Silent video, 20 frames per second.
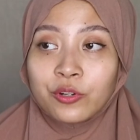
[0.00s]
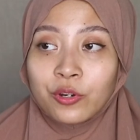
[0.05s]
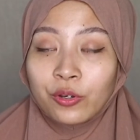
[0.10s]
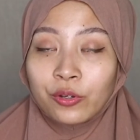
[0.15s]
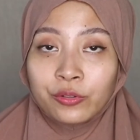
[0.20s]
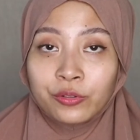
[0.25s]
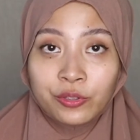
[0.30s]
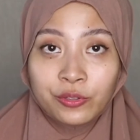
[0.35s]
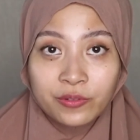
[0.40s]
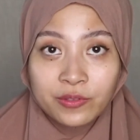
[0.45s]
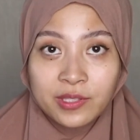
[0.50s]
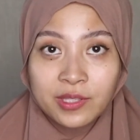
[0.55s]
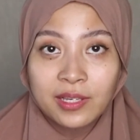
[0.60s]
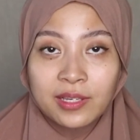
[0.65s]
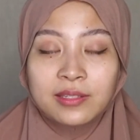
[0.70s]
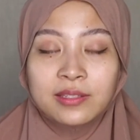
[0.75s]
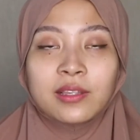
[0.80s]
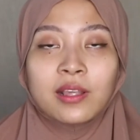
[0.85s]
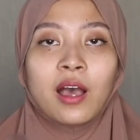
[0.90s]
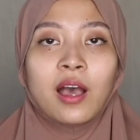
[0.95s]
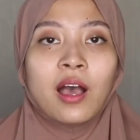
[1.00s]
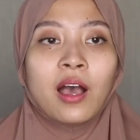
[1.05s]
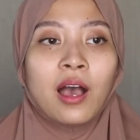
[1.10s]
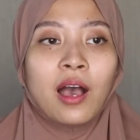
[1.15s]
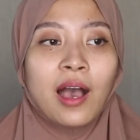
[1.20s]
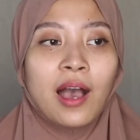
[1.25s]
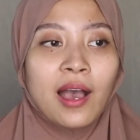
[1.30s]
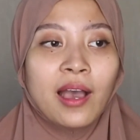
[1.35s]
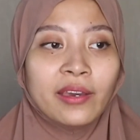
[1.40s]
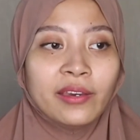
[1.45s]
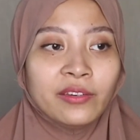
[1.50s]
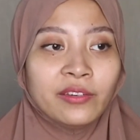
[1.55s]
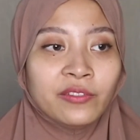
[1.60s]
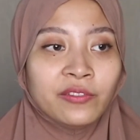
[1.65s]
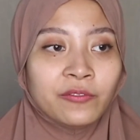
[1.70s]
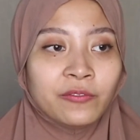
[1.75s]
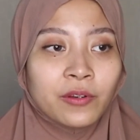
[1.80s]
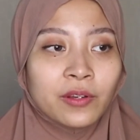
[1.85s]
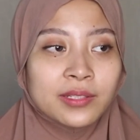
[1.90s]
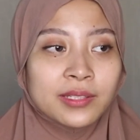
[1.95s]
don't use this. I've
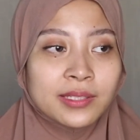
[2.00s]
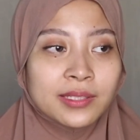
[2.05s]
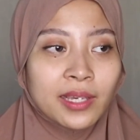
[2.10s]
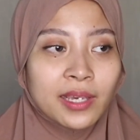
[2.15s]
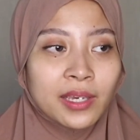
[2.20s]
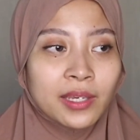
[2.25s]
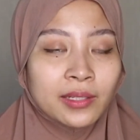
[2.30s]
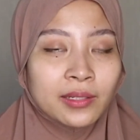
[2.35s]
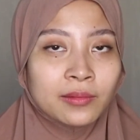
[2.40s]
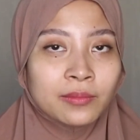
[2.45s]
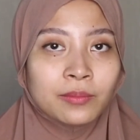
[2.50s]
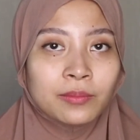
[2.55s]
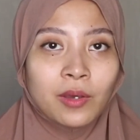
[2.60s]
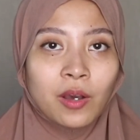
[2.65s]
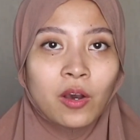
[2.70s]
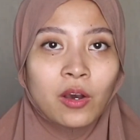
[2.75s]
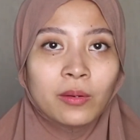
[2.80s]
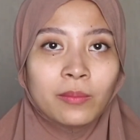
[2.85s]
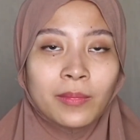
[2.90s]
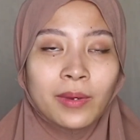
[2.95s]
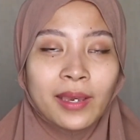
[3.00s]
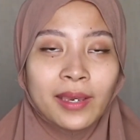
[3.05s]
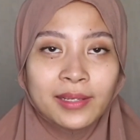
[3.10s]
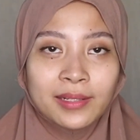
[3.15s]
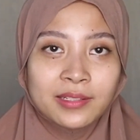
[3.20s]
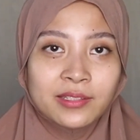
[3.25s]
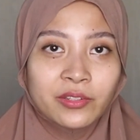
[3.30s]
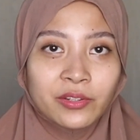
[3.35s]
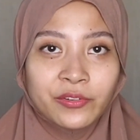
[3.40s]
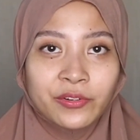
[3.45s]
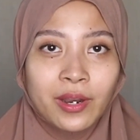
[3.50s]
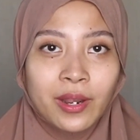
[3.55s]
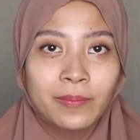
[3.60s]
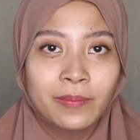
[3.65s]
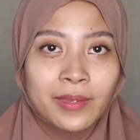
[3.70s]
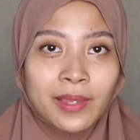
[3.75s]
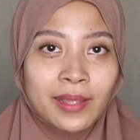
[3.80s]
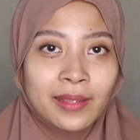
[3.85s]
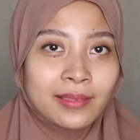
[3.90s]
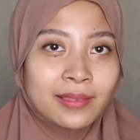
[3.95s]
said on my
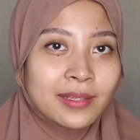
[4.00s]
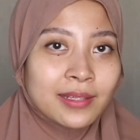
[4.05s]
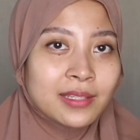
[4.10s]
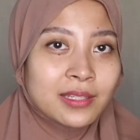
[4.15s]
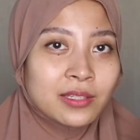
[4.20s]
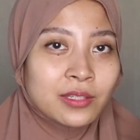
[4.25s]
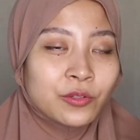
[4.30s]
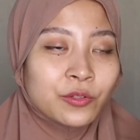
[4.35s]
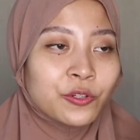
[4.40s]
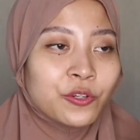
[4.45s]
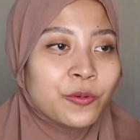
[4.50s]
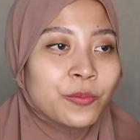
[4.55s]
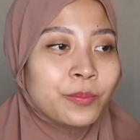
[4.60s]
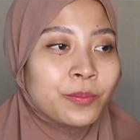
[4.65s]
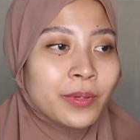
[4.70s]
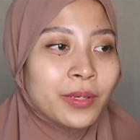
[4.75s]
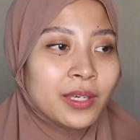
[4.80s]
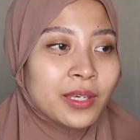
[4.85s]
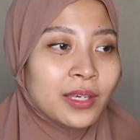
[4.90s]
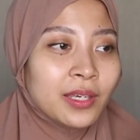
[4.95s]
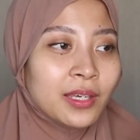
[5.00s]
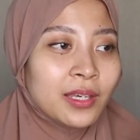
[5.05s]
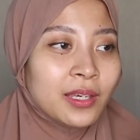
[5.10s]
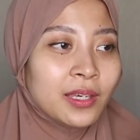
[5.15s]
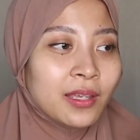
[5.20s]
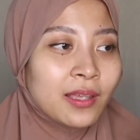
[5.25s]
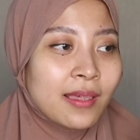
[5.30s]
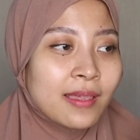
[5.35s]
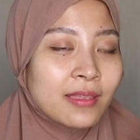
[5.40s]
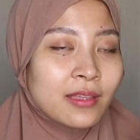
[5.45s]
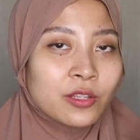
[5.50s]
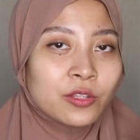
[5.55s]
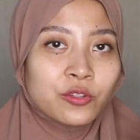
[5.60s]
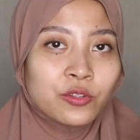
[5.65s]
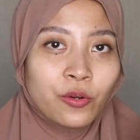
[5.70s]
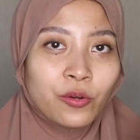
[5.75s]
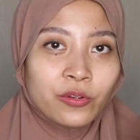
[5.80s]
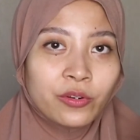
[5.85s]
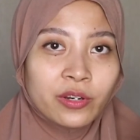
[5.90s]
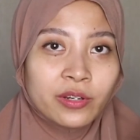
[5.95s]
Instagram that this could be the
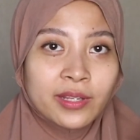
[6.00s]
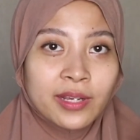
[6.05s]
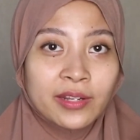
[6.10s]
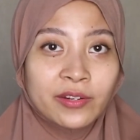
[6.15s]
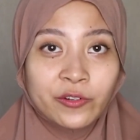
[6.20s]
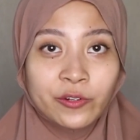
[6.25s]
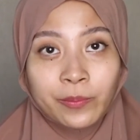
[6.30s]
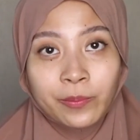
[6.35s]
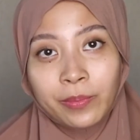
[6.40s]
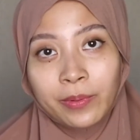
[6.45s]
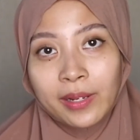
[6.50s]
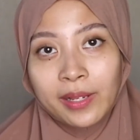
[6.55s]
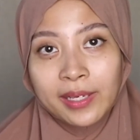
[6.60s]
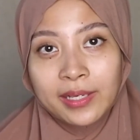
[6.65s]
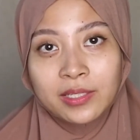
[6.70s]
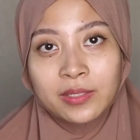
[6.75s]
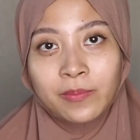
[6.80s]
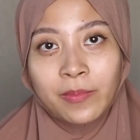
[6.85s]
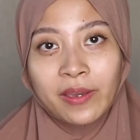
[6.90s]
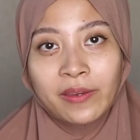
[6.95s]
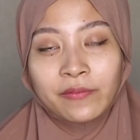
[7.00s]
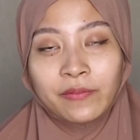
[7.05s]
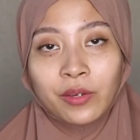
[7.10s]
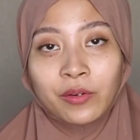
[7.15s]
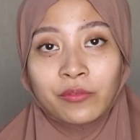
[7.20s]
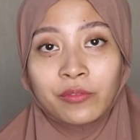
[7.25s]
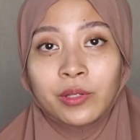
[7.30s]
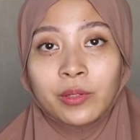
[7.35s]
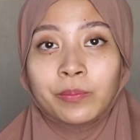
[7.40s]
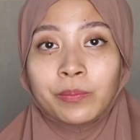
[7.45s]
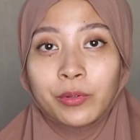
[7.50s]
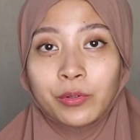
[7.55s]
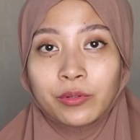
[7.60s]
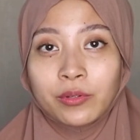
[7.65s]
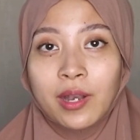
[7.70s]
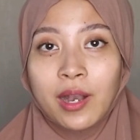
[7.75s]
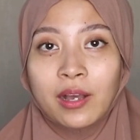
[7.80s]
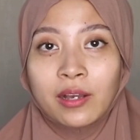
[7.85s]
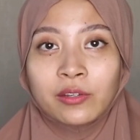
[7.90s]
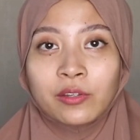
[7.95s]
toner that replaced my favorite
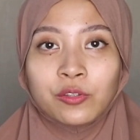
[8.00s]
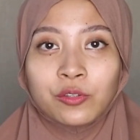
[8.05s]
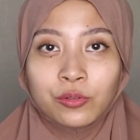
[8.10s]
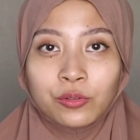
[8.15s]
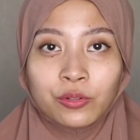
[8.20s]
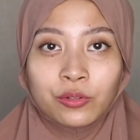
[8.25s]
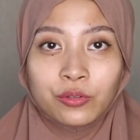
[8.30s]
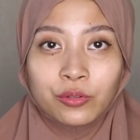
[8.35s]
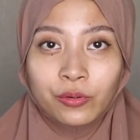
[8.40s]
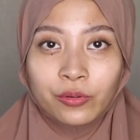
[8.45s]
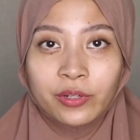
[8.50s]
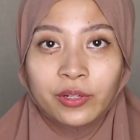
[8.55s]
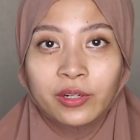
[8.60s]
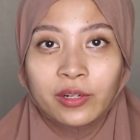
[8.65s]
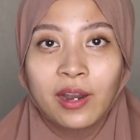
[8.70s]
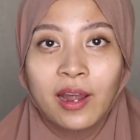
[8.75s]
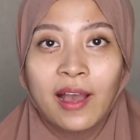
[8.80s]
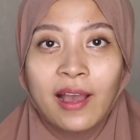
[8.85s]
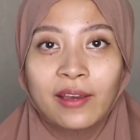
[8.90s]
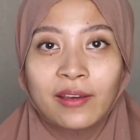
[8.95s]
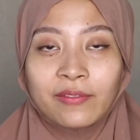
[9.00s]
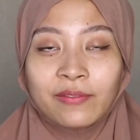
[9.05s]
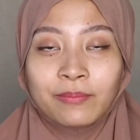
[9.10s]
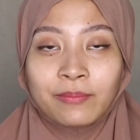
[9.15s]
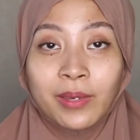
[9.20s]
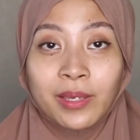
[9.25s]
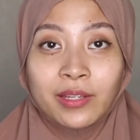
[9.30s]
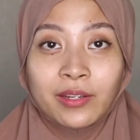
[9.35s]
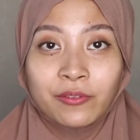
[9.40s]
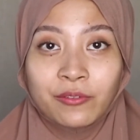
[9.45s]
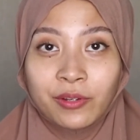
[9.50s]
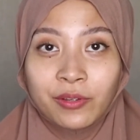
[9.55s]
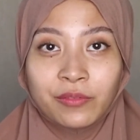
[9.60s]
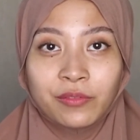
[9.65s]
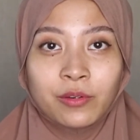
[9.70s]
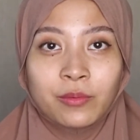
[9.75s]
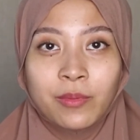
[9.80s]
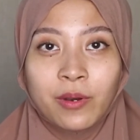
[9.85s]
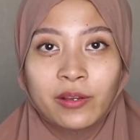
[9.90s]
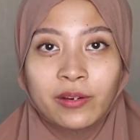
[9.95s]
Pyeongkang Yule toner. I've made a
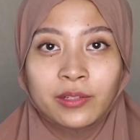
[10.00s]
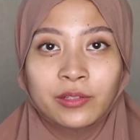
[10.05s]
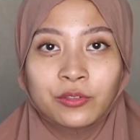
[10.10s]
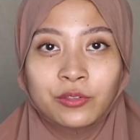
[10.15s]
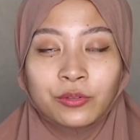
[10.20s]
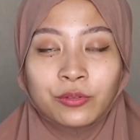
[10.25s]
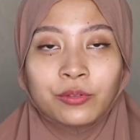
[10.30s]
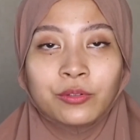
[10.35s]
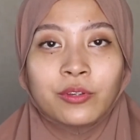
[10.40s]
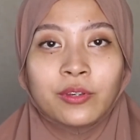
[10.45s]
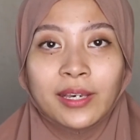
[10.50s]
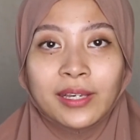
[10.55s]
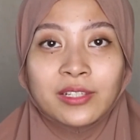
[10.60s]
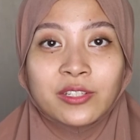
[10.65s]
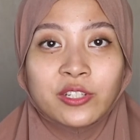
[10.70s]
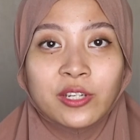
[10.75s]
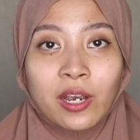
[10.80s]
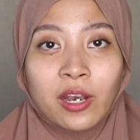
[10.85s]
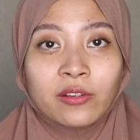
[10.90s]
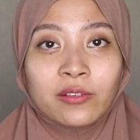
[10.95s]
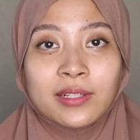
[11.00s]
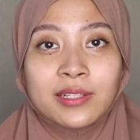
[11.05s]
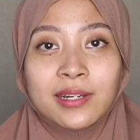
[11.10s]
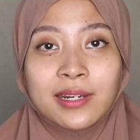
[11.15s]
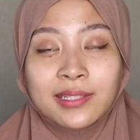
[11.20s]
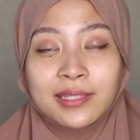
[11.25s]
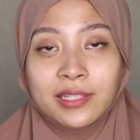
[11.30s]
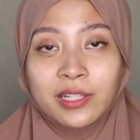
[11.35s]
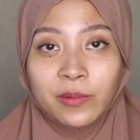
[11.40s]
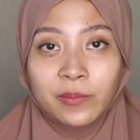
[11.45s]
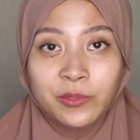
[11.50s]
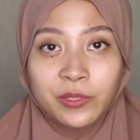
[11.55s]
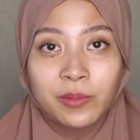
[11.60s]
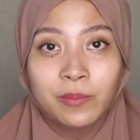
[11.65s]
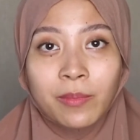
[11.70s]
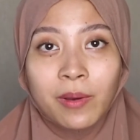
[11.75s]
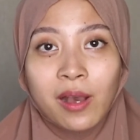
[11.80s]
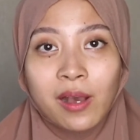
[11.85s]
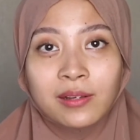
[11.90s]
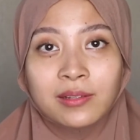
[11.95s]
review about it too. You can check on the
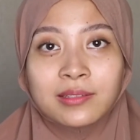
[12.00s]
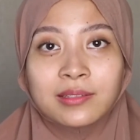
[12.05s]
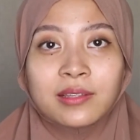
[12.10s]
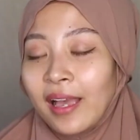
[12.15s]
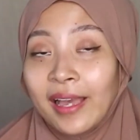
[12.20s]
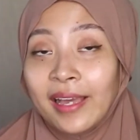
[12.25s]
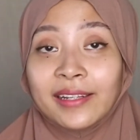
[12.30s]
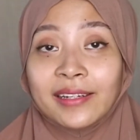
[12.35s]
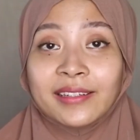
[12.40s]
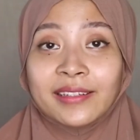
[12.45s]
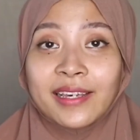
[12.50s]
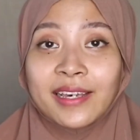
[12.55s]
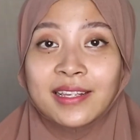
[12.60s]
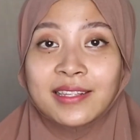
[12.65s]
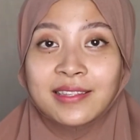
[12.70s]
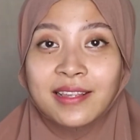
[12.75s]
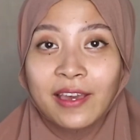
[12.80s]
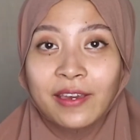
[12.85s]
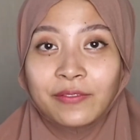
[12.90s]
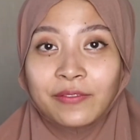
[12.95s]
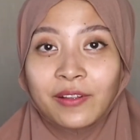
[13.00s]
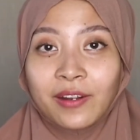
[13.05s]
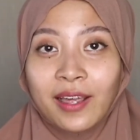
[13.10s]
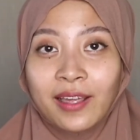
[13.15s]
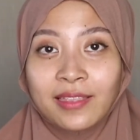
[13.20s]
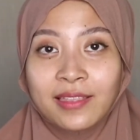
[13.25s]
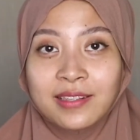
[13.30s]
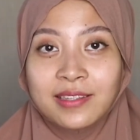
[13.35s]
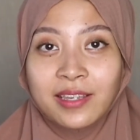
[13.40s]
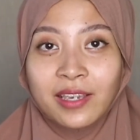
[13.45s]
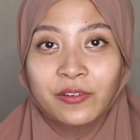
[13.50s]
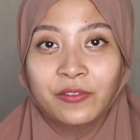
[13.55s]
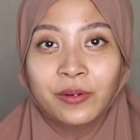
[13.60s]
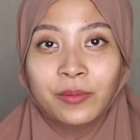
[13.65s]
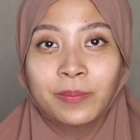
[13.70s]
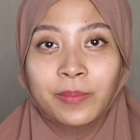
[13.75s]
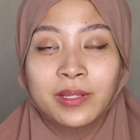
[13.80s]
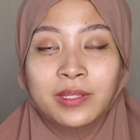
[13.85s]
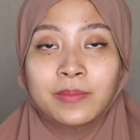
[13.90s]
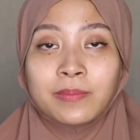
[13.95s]
description box. And yes, I feel like this can
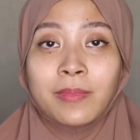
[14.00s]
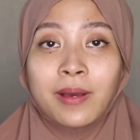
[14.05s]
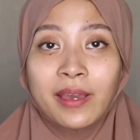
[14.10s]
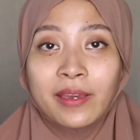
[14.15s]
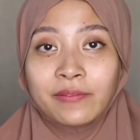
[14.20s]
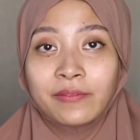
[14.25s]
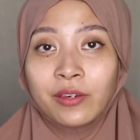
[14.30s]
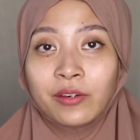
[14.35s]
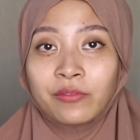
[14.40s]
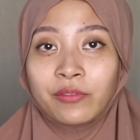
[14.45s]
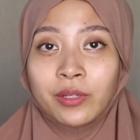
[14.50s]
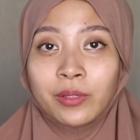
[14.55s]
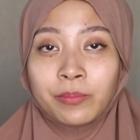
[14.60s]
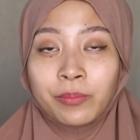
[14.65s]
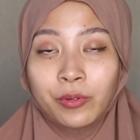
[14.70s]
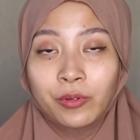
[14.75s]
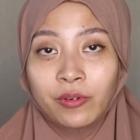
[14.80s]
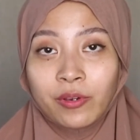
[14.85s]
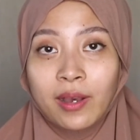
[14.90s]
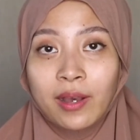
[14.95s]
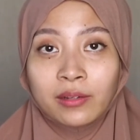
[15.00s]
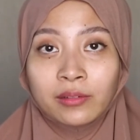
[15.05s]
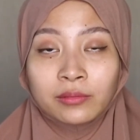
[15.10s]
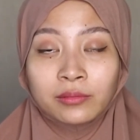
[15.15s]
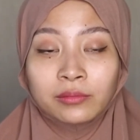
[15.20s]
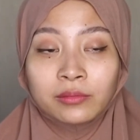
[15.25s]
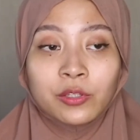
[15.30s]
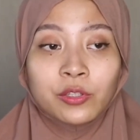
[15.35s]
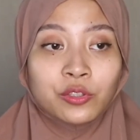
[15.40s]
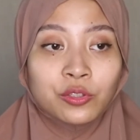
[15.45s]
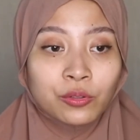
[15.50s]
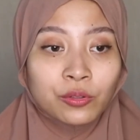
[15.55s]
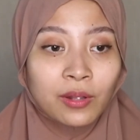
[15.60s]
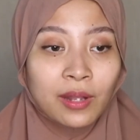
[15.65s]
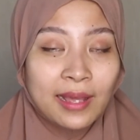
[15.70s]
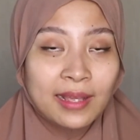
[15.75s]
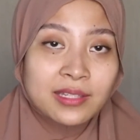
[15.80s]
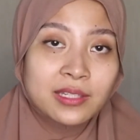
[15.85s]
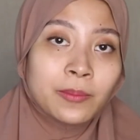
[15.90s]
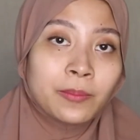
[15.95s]
replace my favorite Pyeongkang Yule
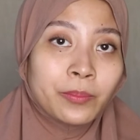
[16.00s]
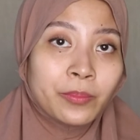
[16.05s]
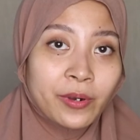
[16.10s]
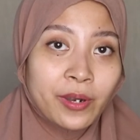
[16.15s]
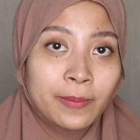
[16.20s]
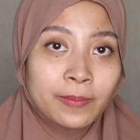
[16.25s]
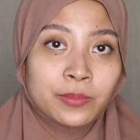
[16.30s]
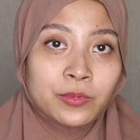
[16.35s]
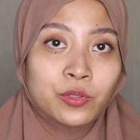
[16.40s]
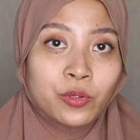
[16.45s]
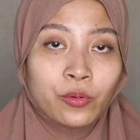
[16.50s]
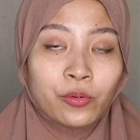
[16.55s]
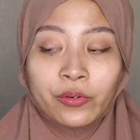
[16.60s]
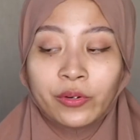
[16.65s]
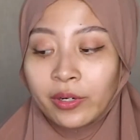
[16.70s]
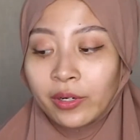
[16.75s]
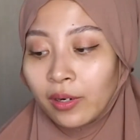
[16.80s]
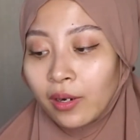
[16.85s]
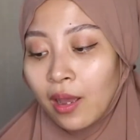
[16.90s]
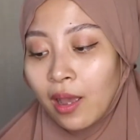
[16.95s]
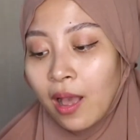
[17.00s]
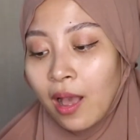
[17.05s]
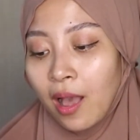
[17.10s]
as a prep toner.